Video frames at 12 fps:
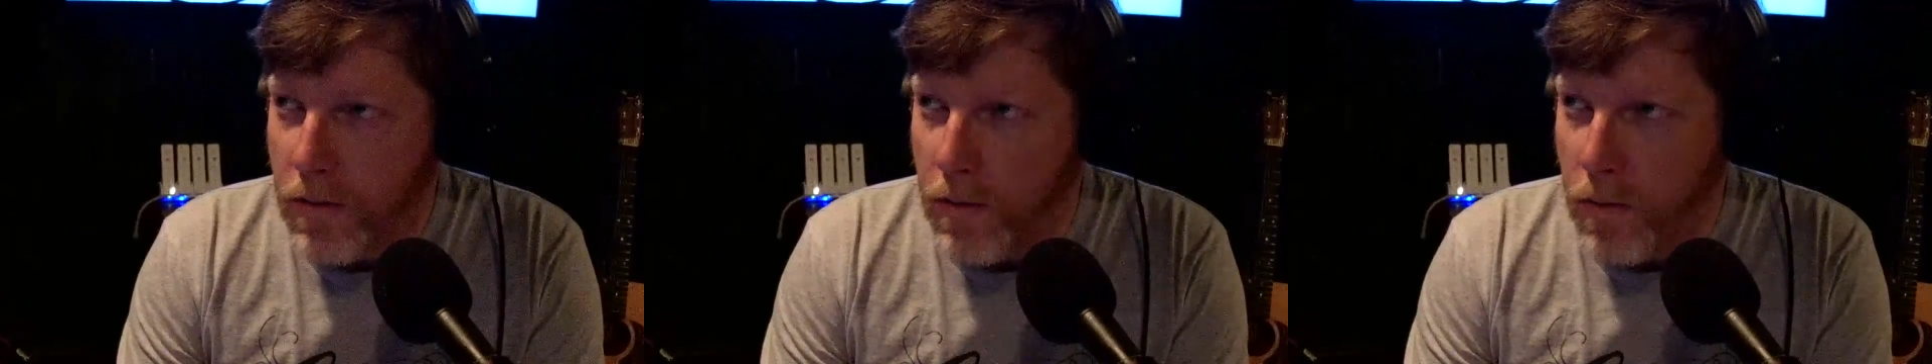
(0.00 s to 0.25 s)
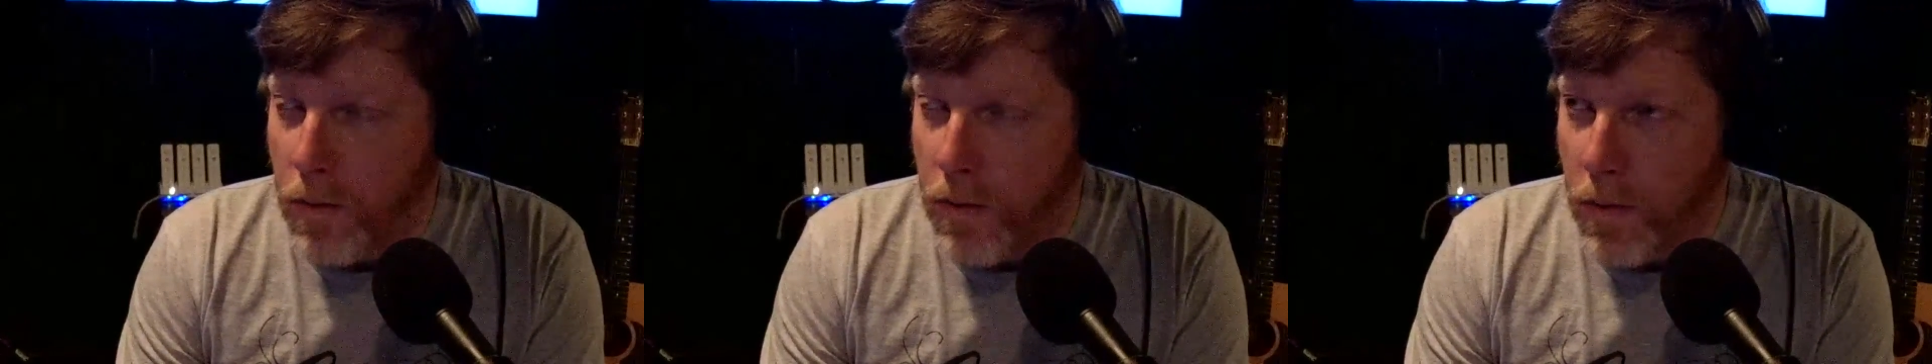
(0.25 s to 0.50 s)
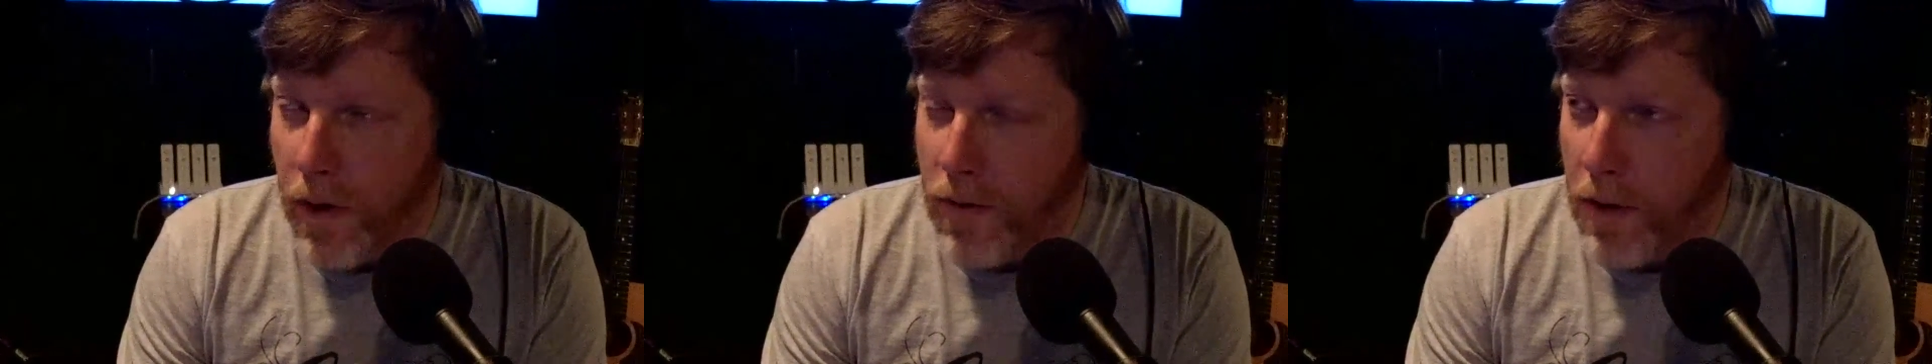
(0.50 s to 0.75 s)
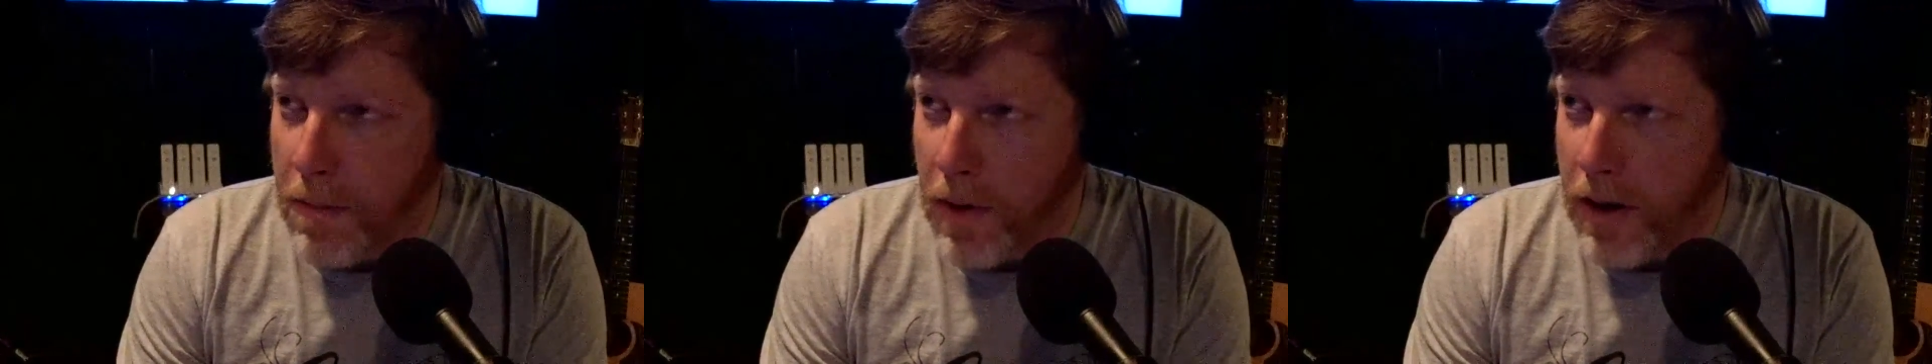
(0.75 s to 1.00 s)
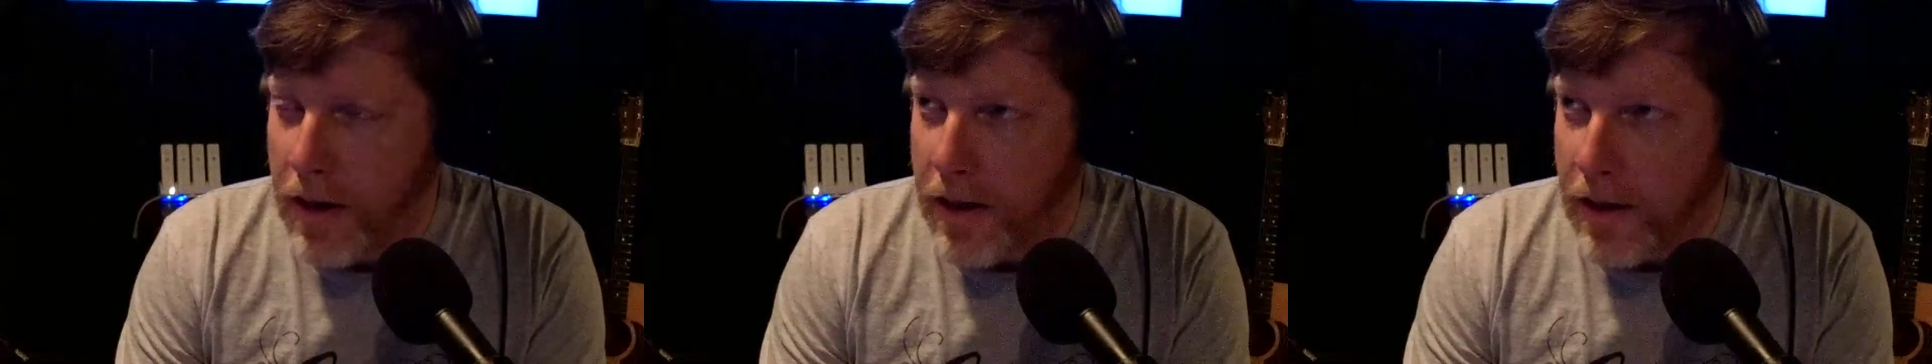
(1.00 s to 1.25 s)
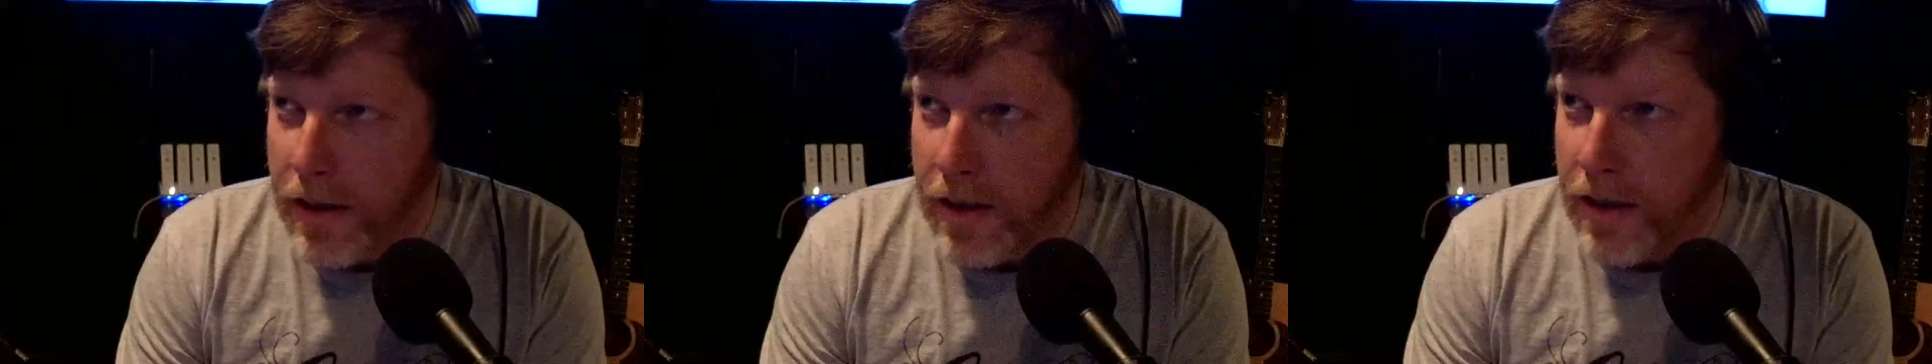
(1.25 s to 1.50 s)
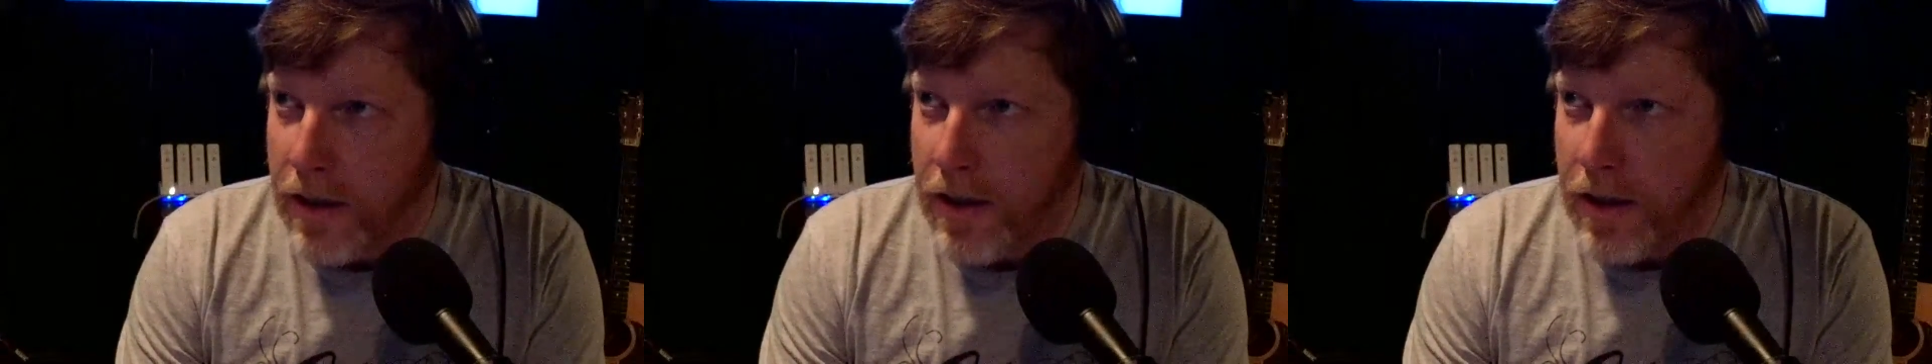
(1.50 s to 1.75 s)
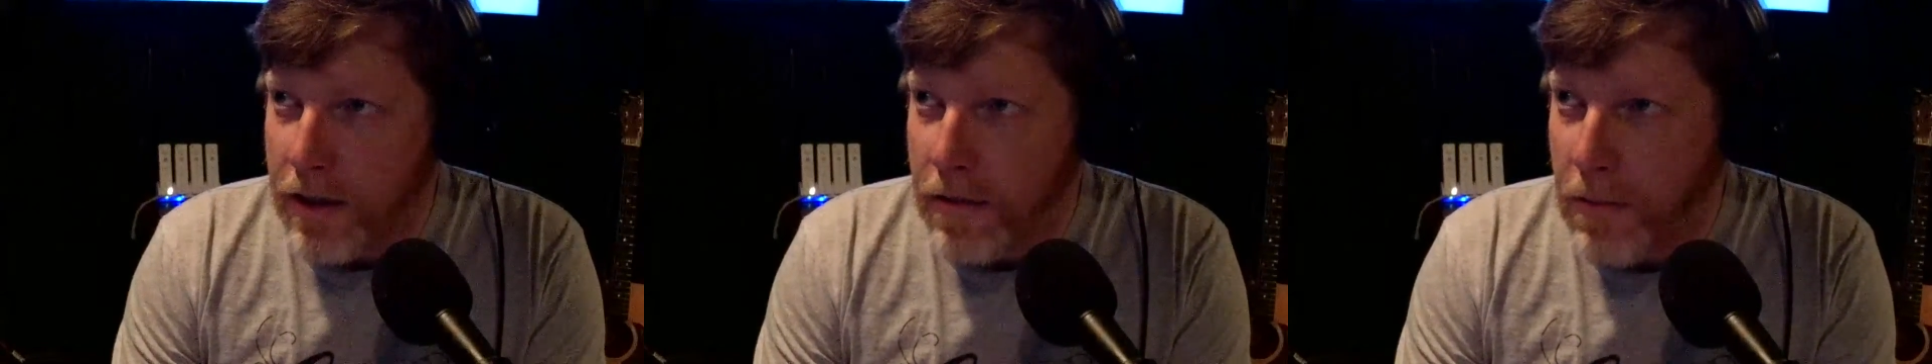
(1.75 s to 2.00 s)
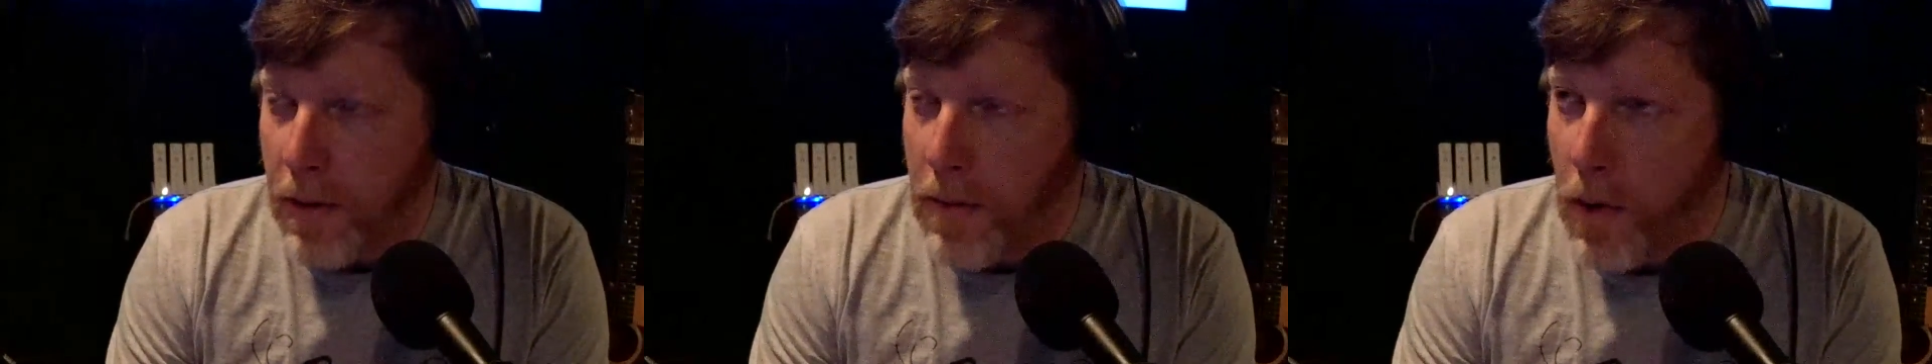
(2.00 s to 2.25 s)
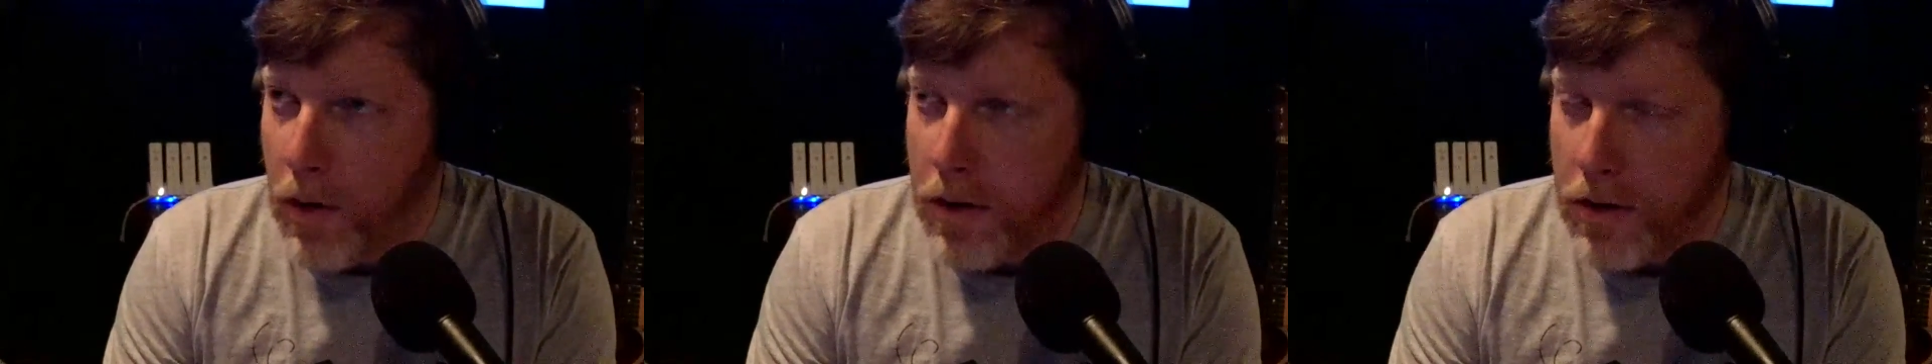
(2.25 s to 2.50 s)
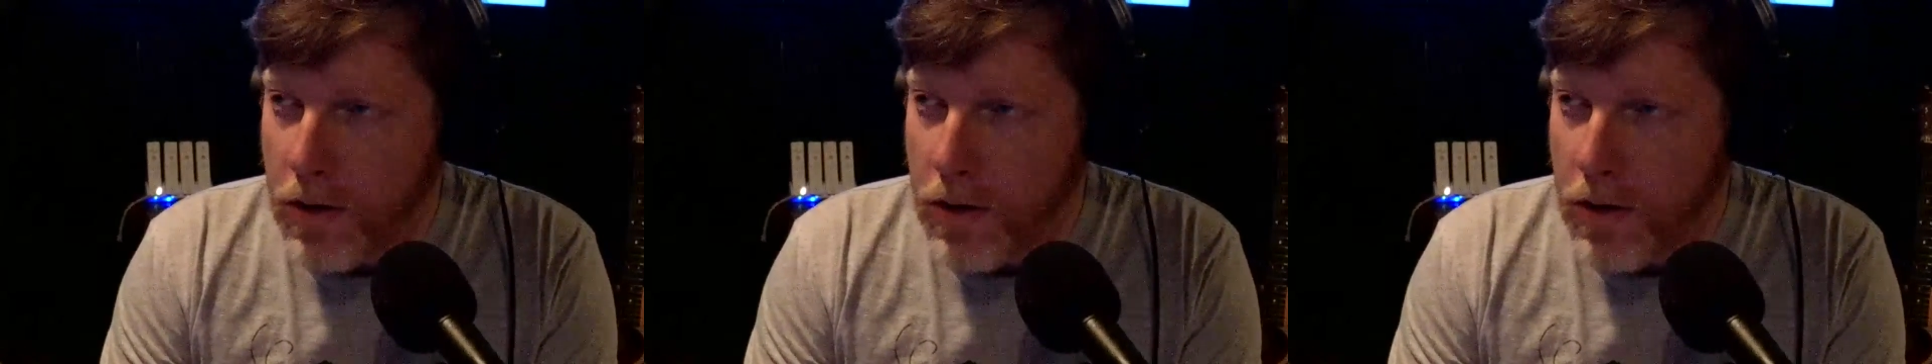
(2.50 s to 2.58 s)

wherever I'm playing, promote it in